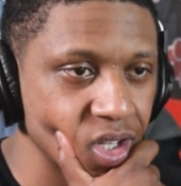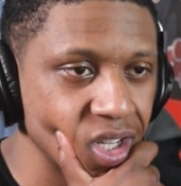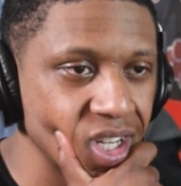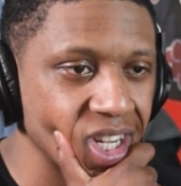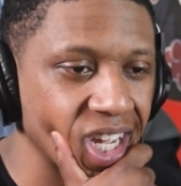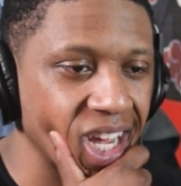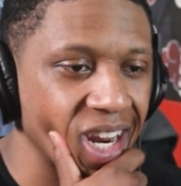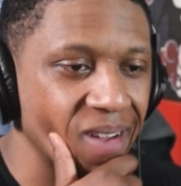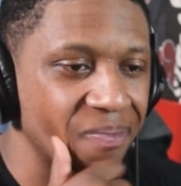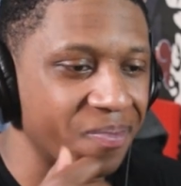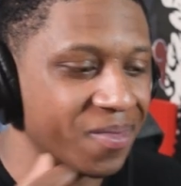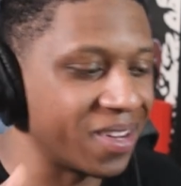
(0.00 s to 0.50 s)

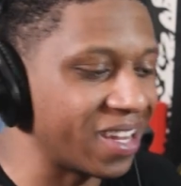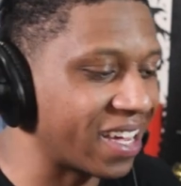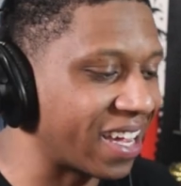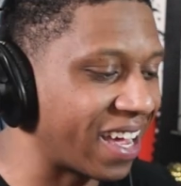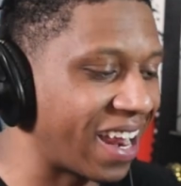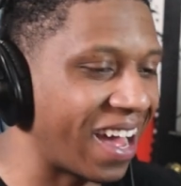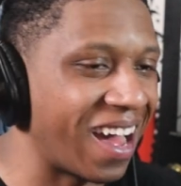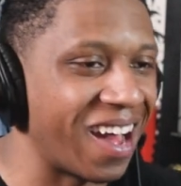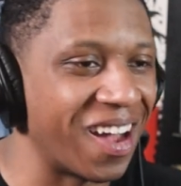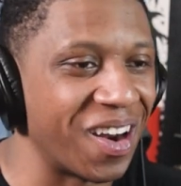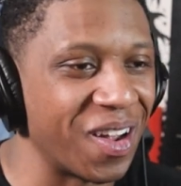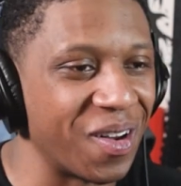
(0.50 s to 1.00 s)
Look at him. Look
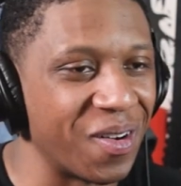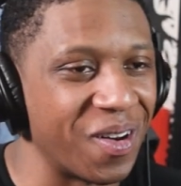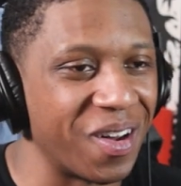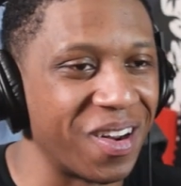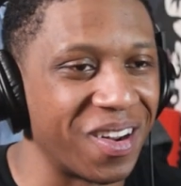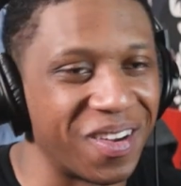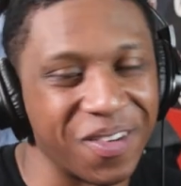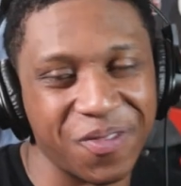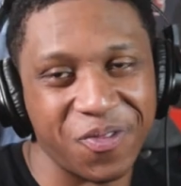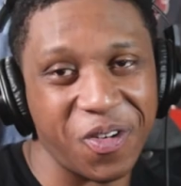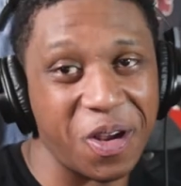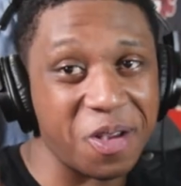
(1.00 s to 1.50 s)
at. Hold on,
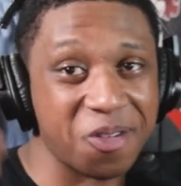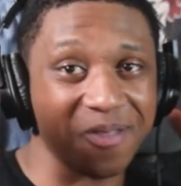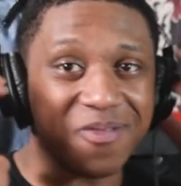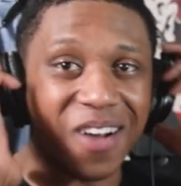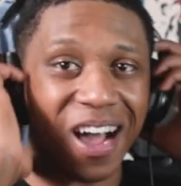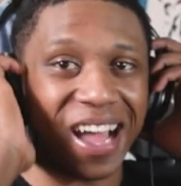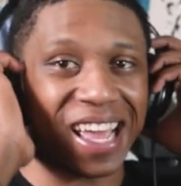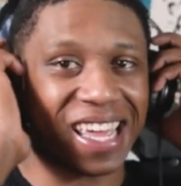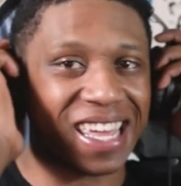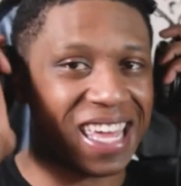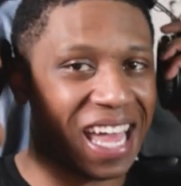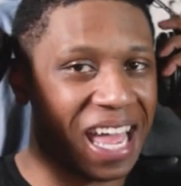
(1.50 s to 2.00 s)
hold on. First of
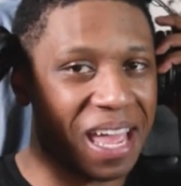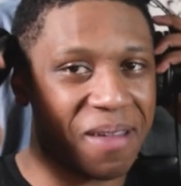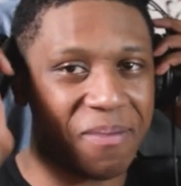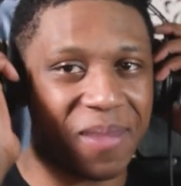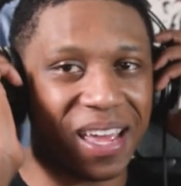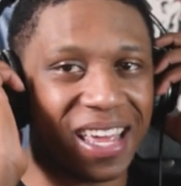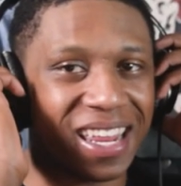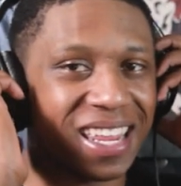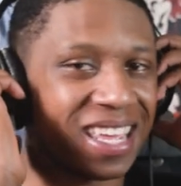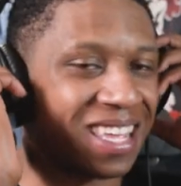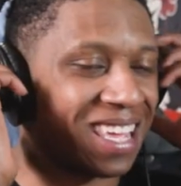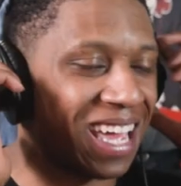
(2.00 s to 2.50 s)
all, he came
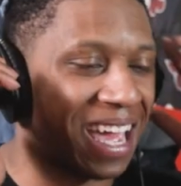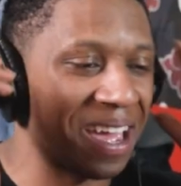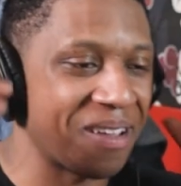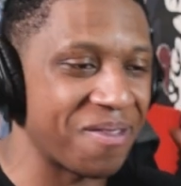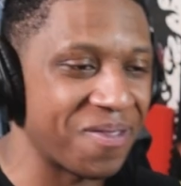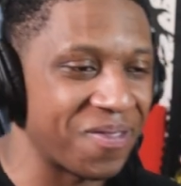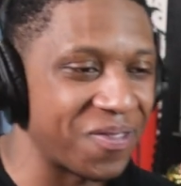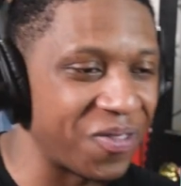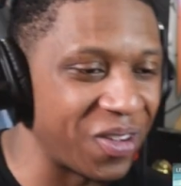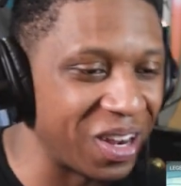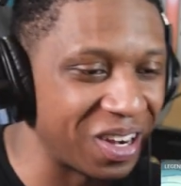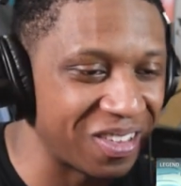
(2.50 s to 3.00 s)
in. He came.
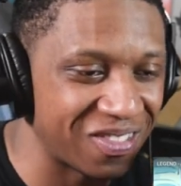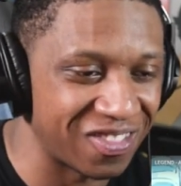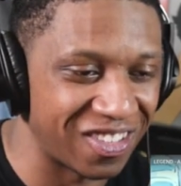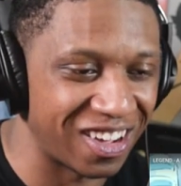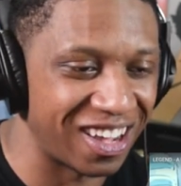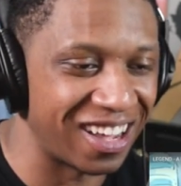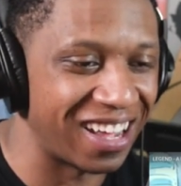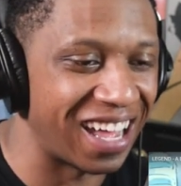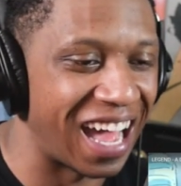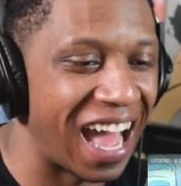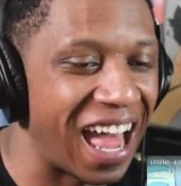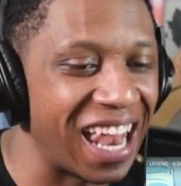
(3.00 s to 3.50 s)
First of
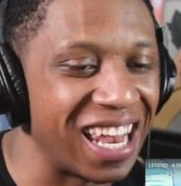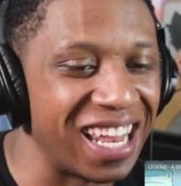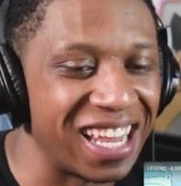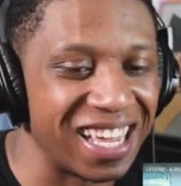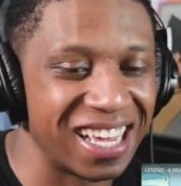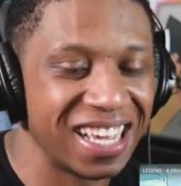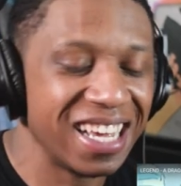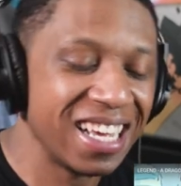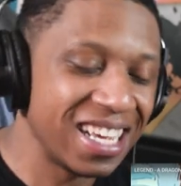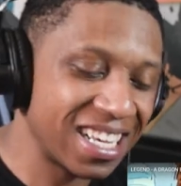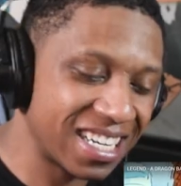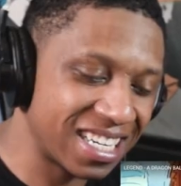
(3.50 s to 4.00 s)
all, I
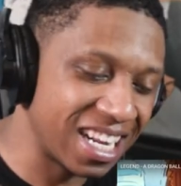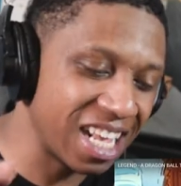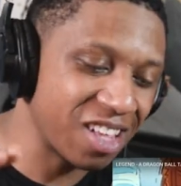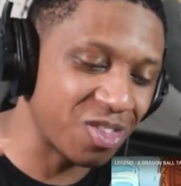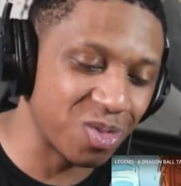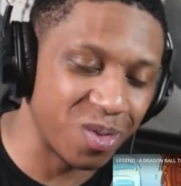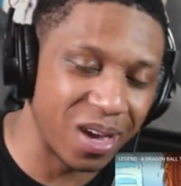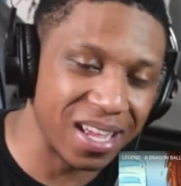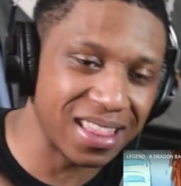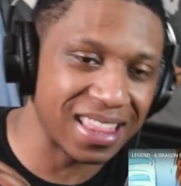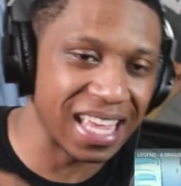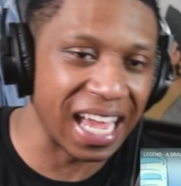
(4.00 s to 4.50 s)
love this
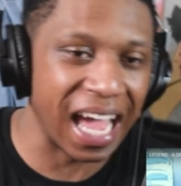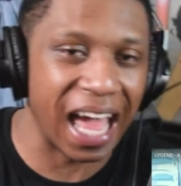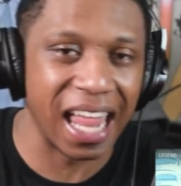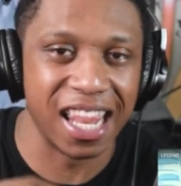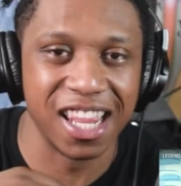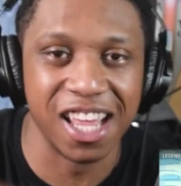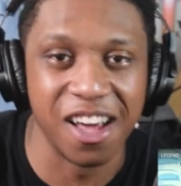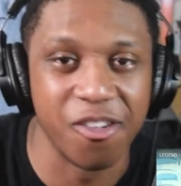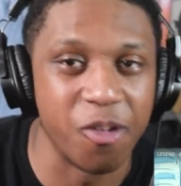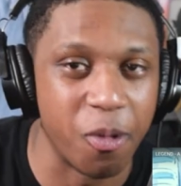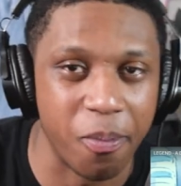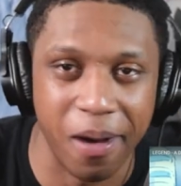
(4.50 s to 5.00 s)
one thing I
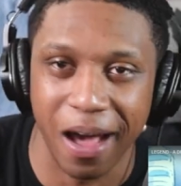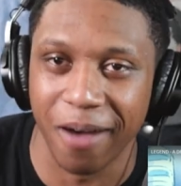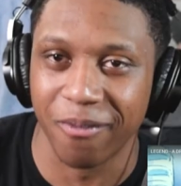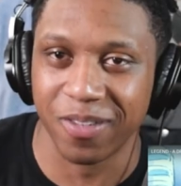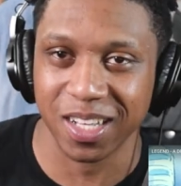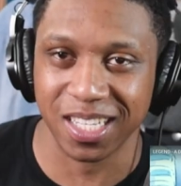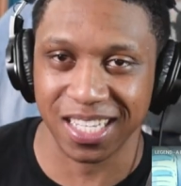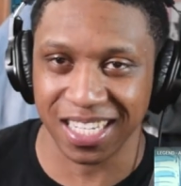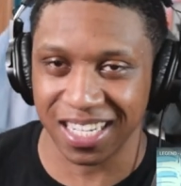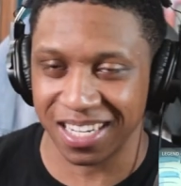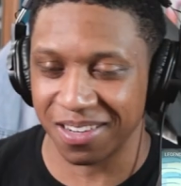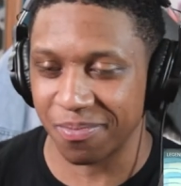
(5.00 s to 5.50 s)
love about
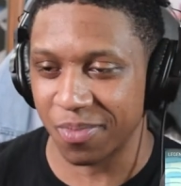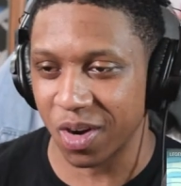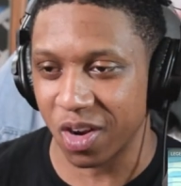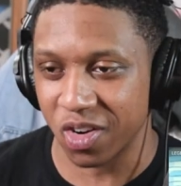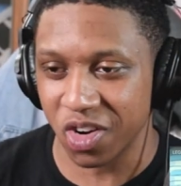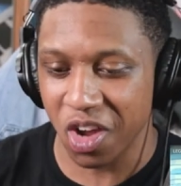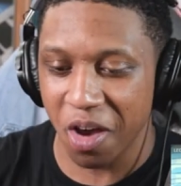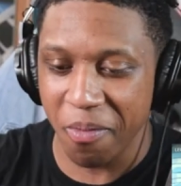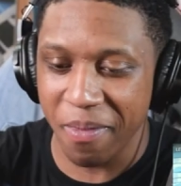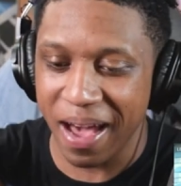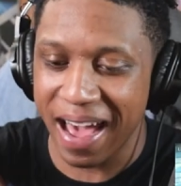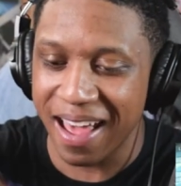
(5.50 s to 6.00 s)
Vegeta, bro.
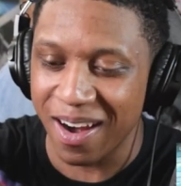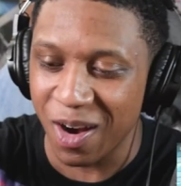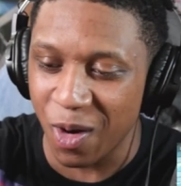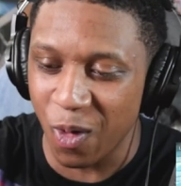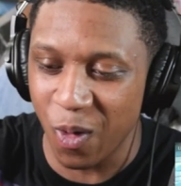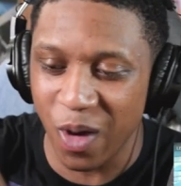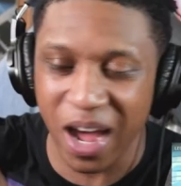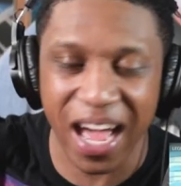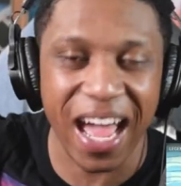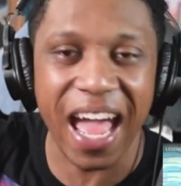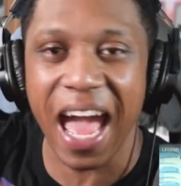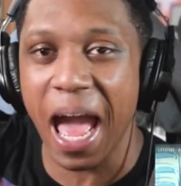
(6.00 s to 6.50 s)
No matter
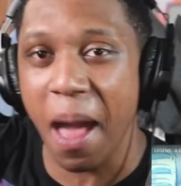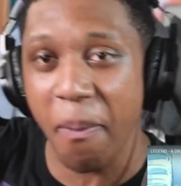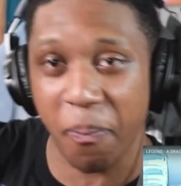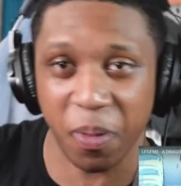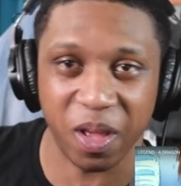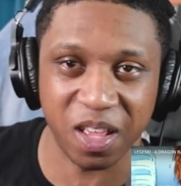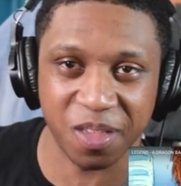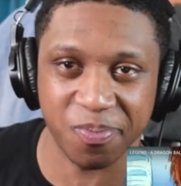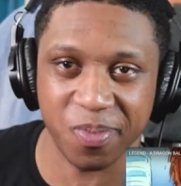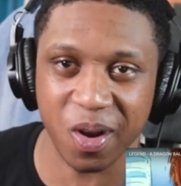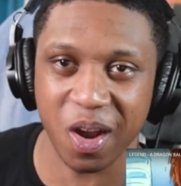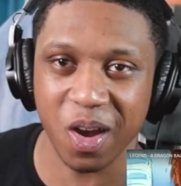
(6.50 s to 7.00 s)
what
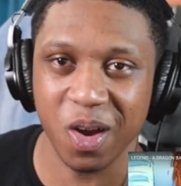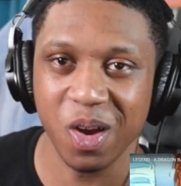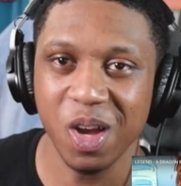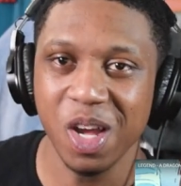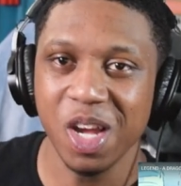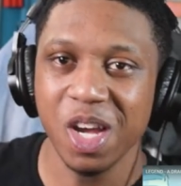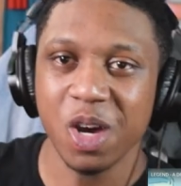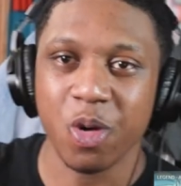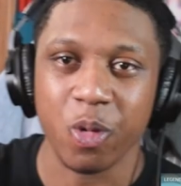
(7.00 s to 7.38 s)
happens, bro.